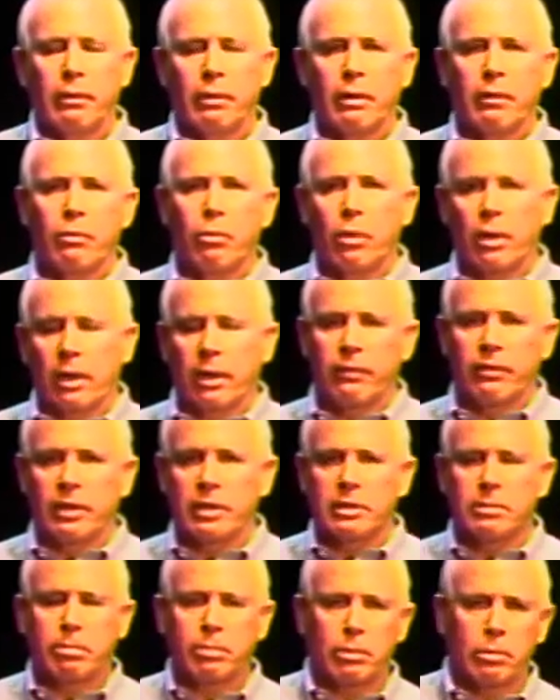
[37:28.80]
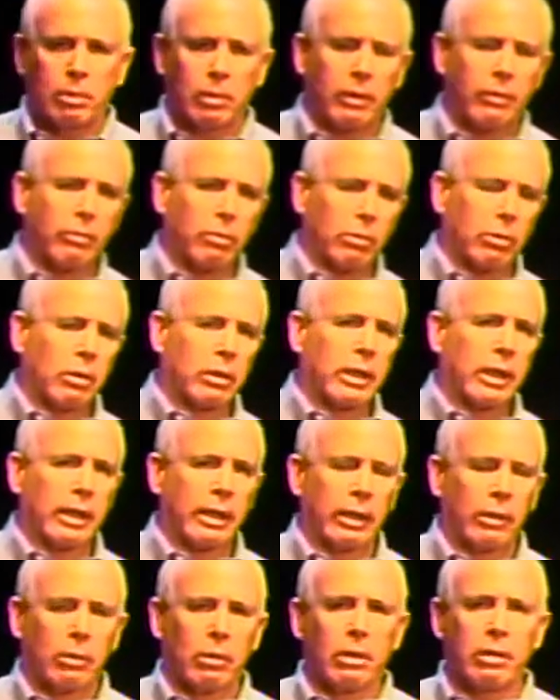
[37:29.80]
of what I've explored through
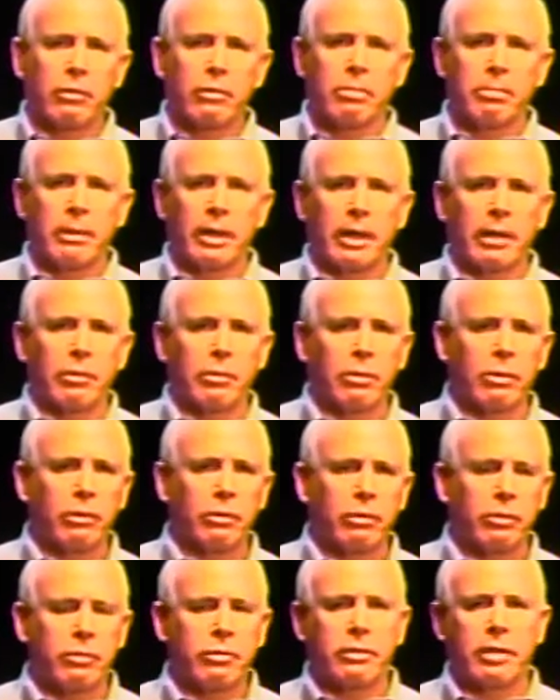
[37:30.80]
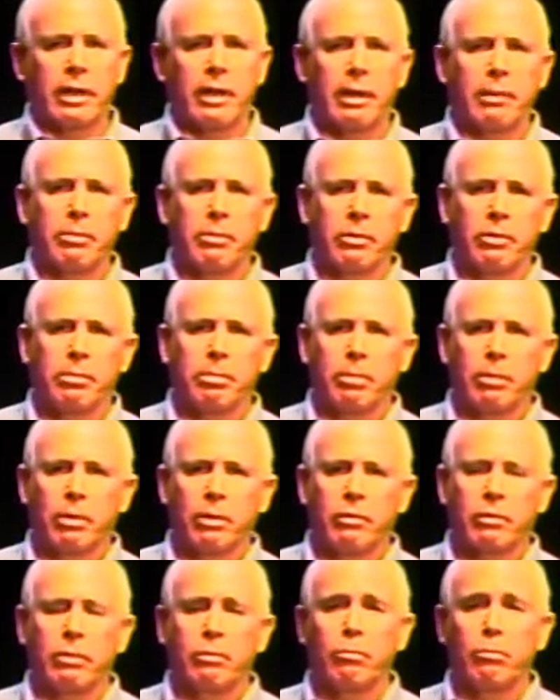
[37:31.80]
looking at all his manuals, his tapes, his
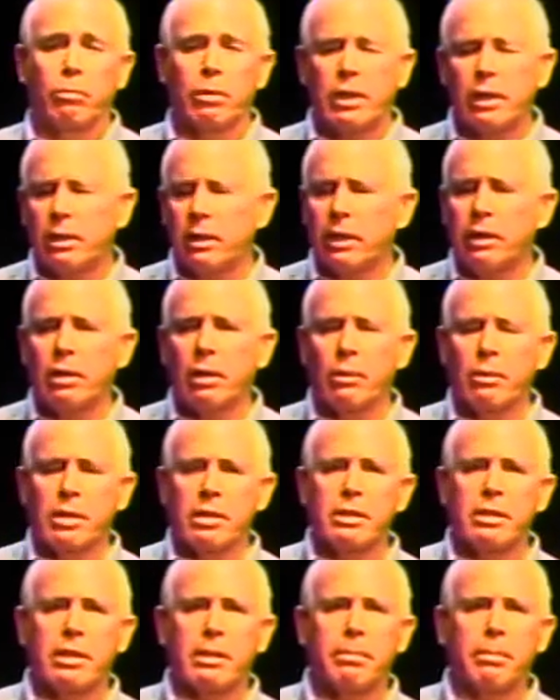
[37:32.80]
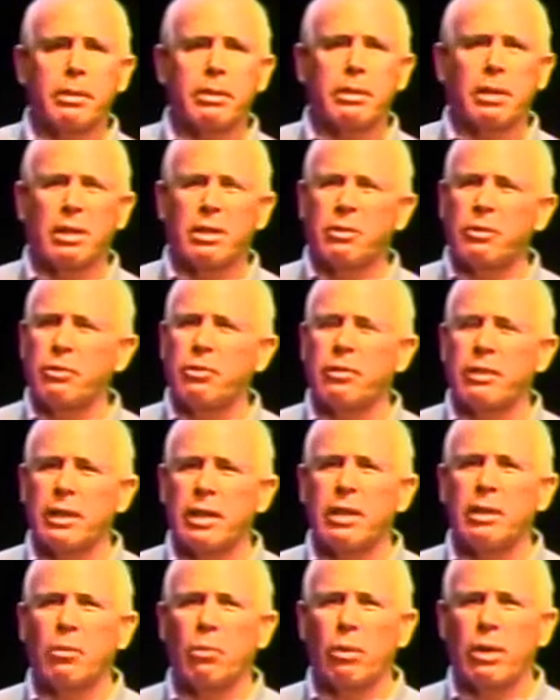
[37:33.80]
books, and really going deep into
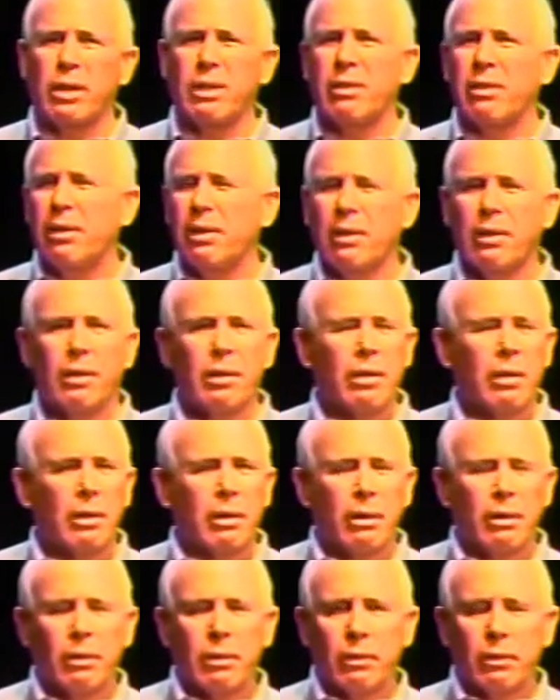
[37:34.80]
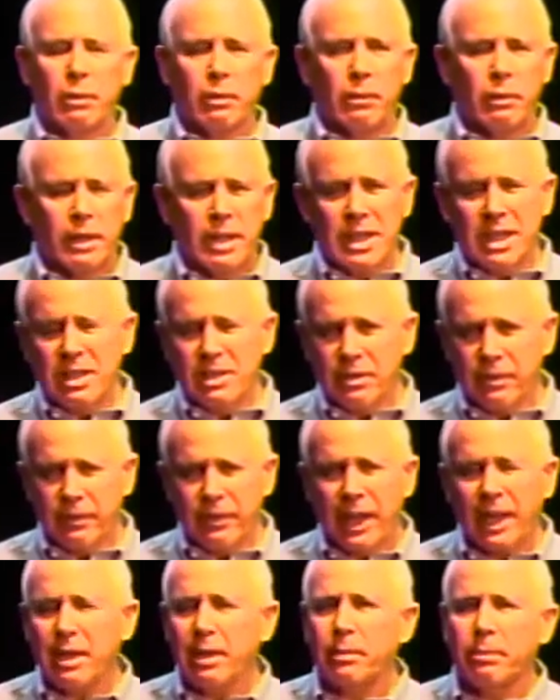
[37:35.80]
understanding what he
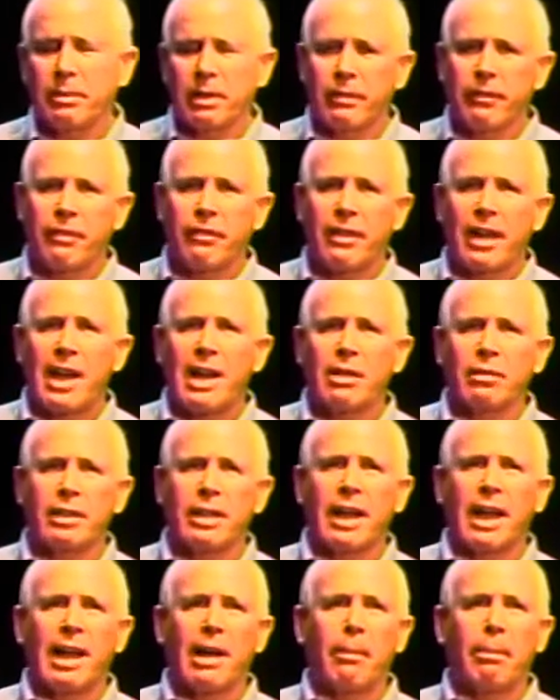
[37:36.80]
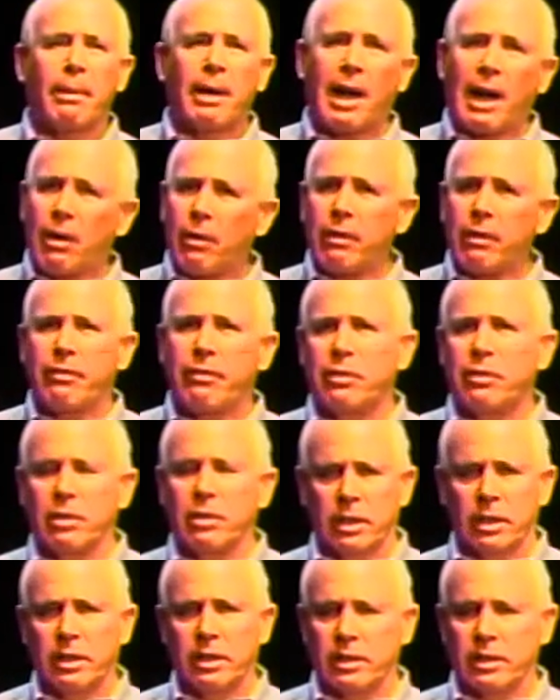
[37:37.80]
developed and found and how
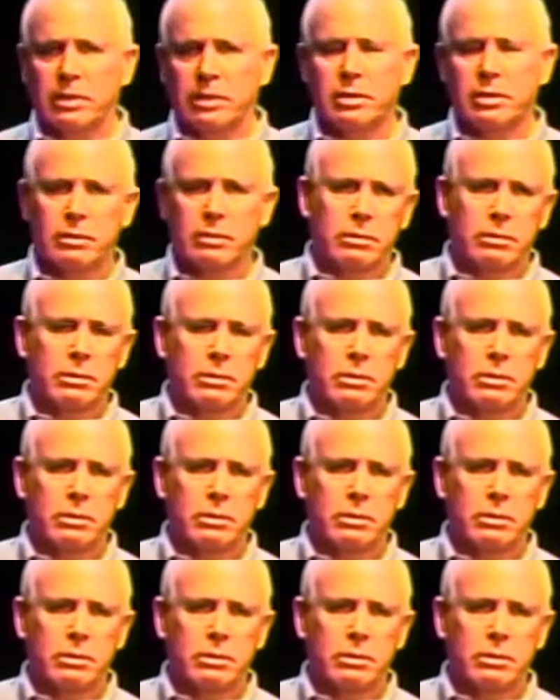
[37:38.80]
powerful it is.